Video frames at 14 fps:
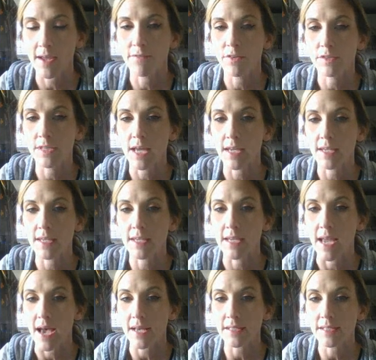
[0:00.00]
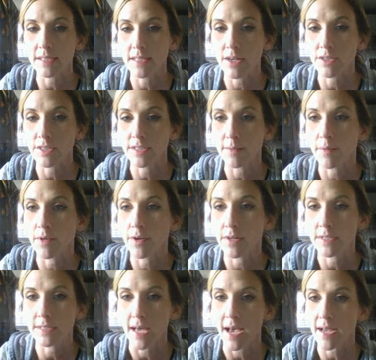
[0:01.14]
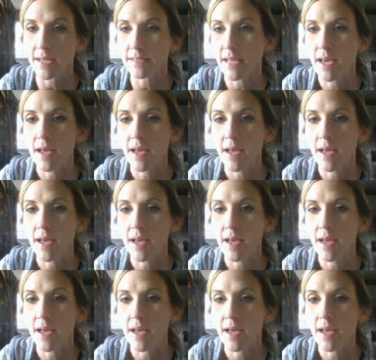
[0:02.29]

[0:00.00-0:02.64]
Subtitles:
if you say yes, they're similar in size,